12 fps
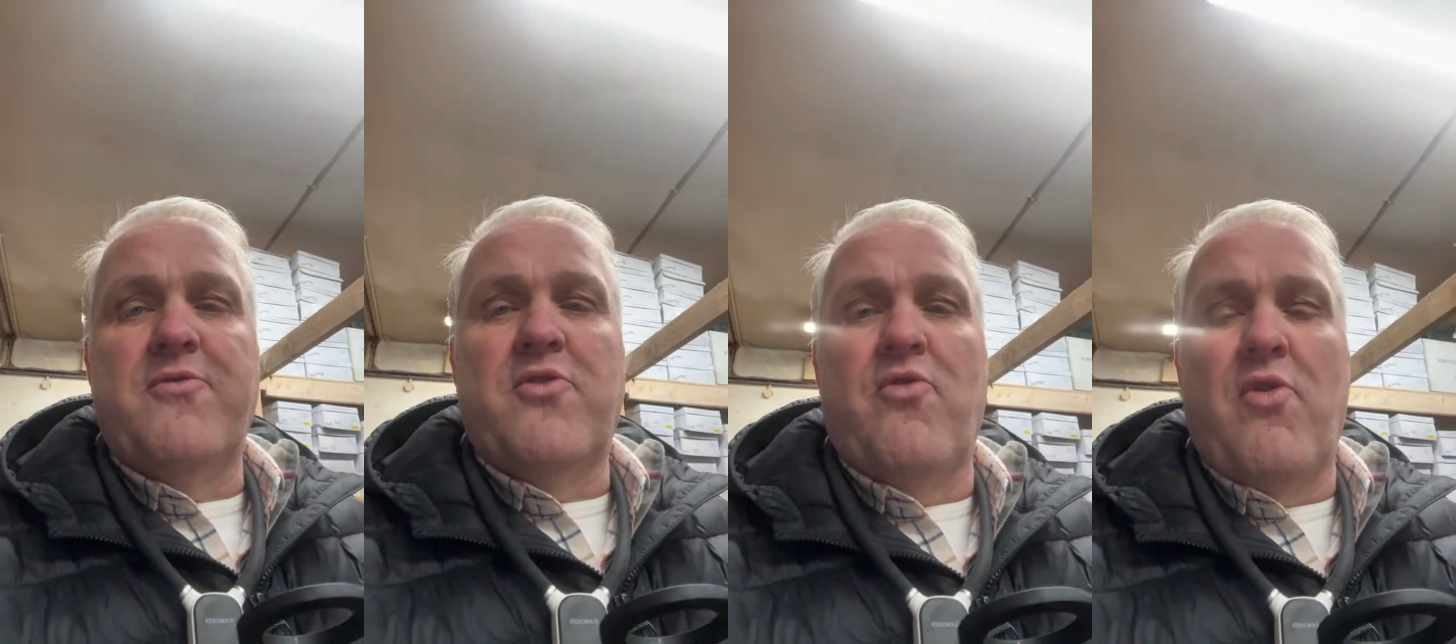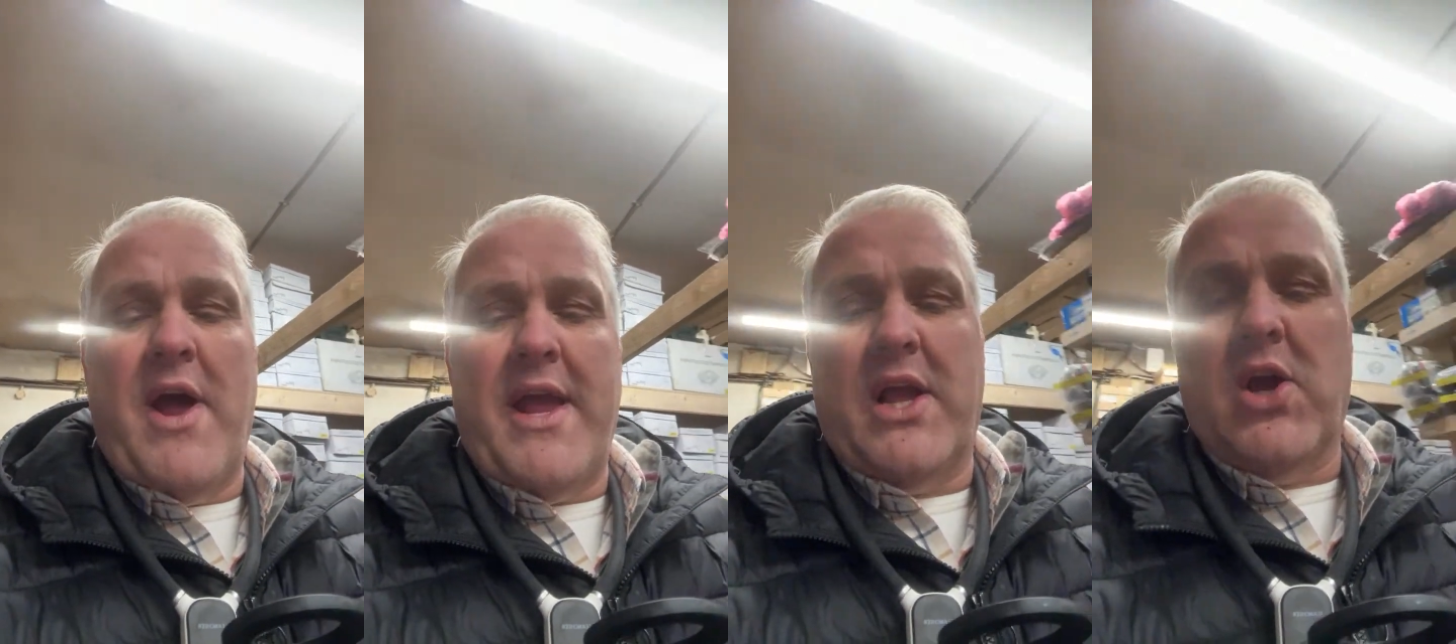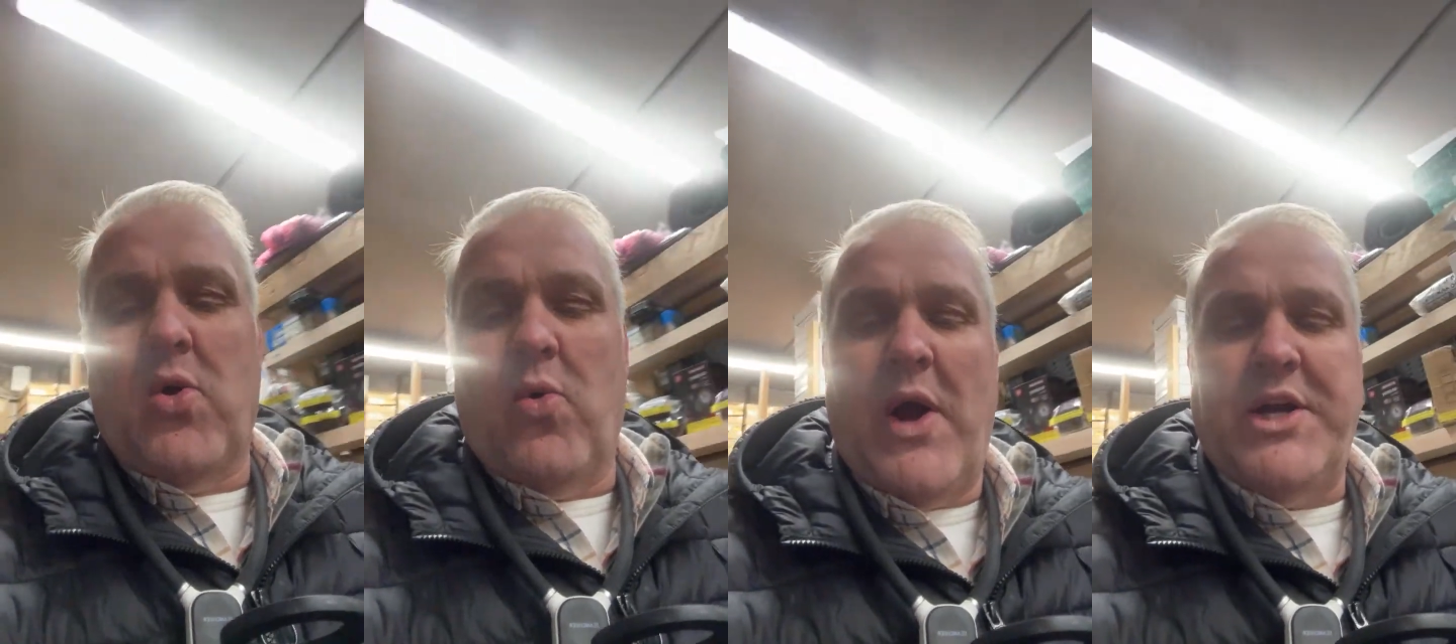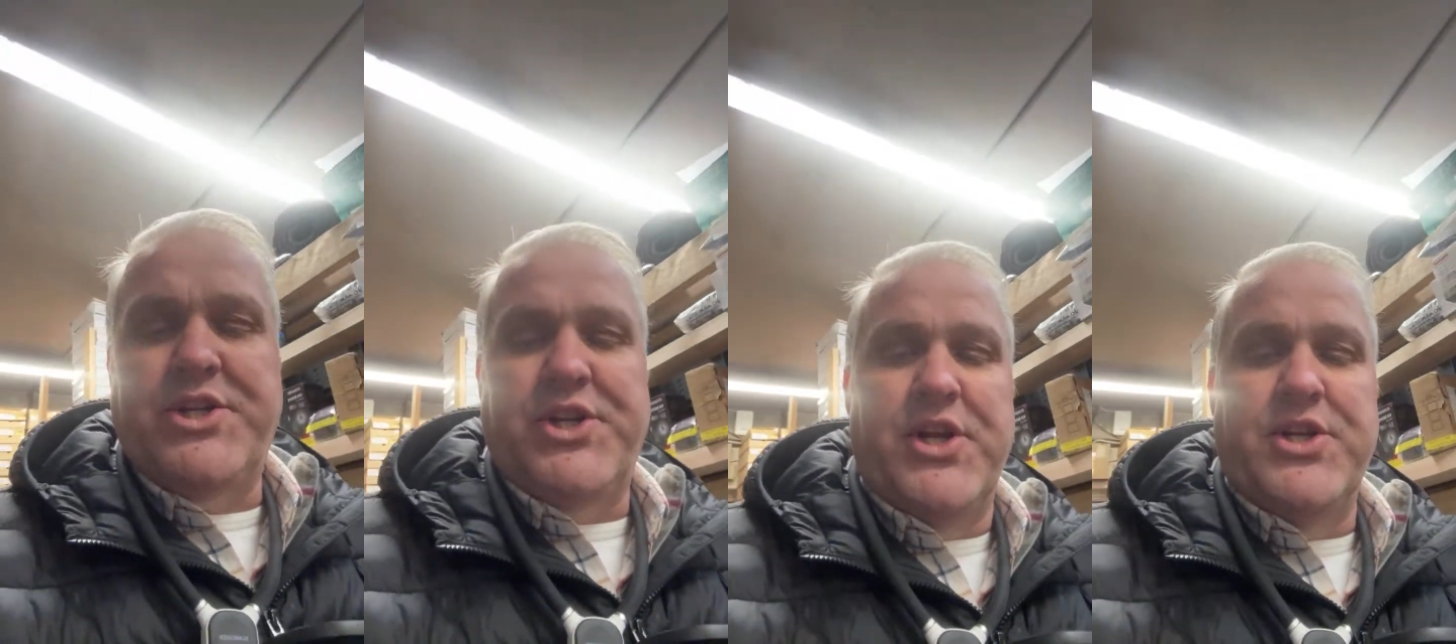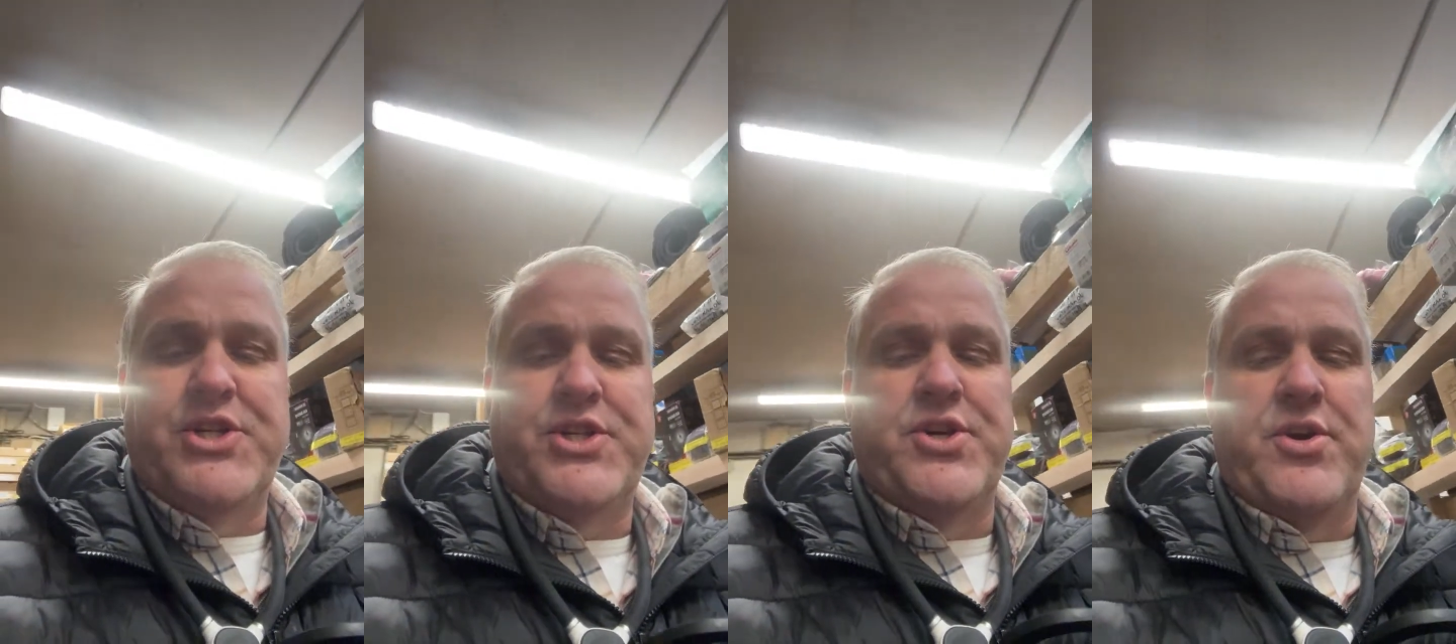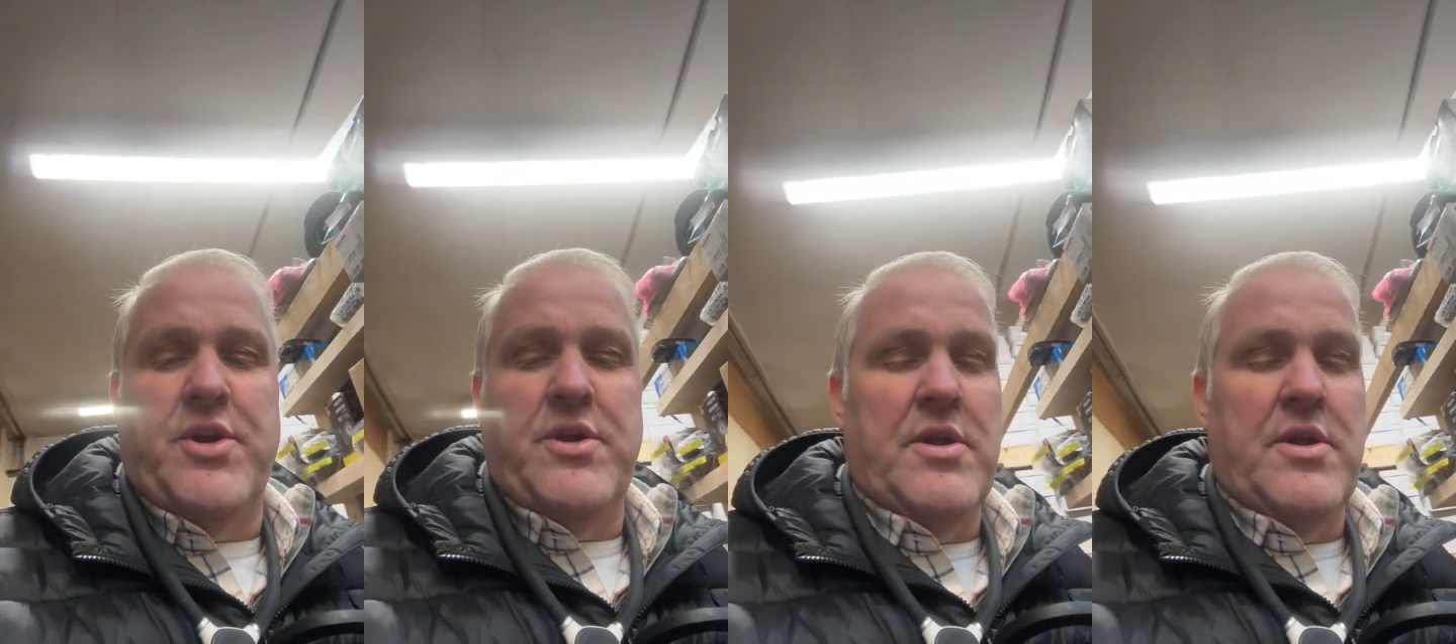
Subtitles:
Great question, Stuart.